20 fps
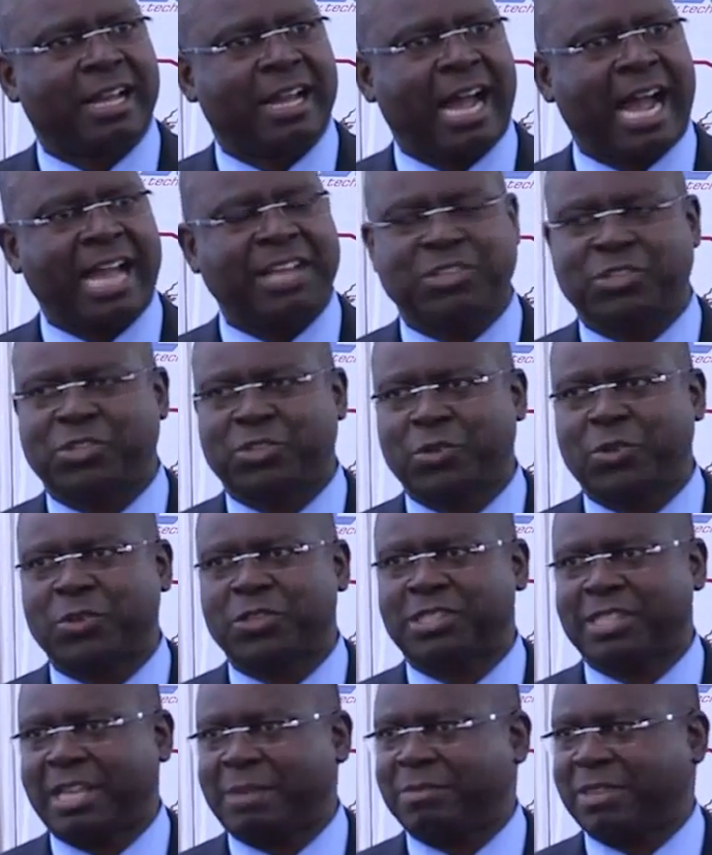I saw
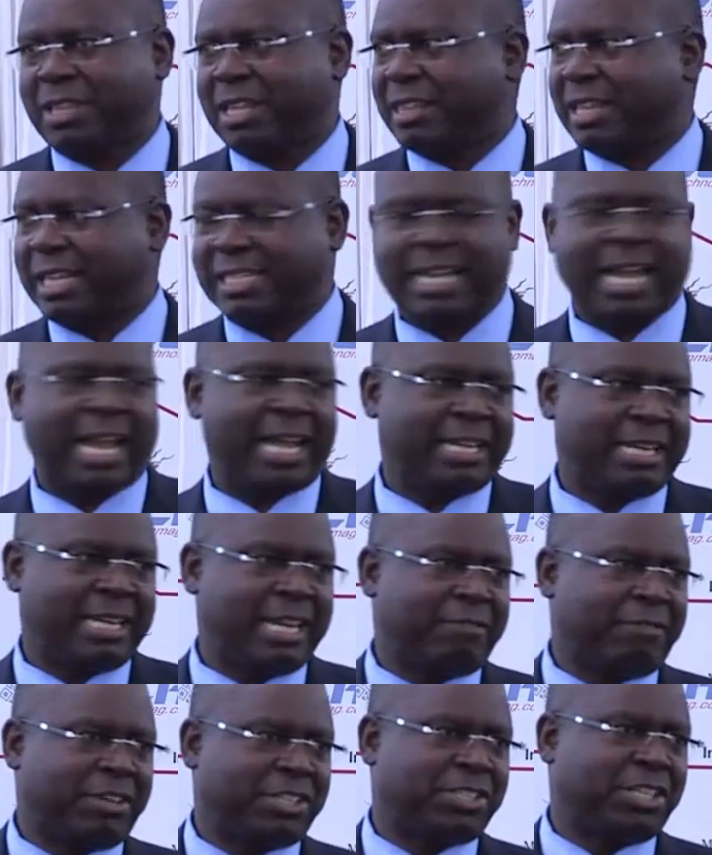something that I
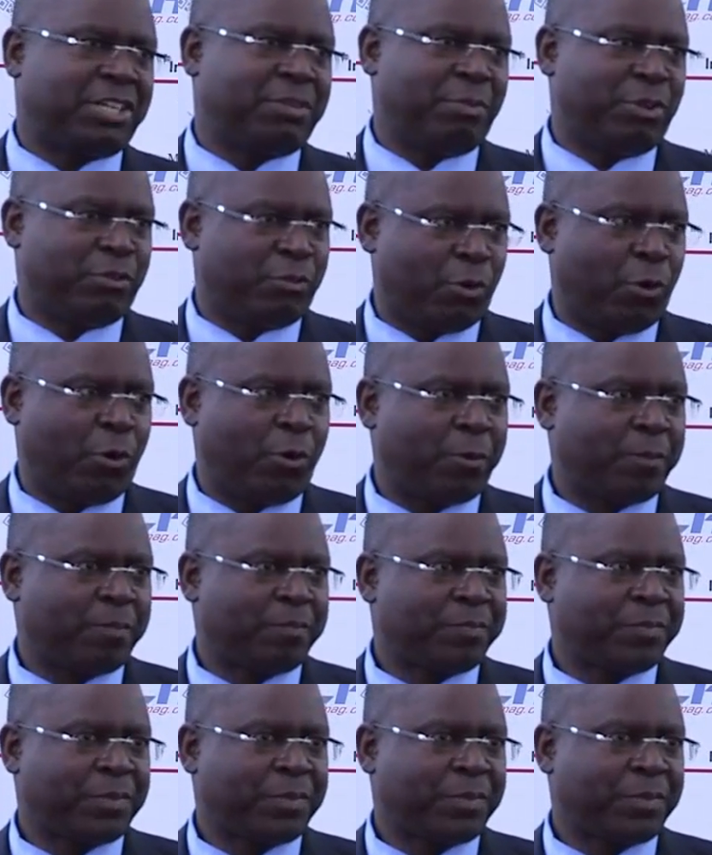had never seen before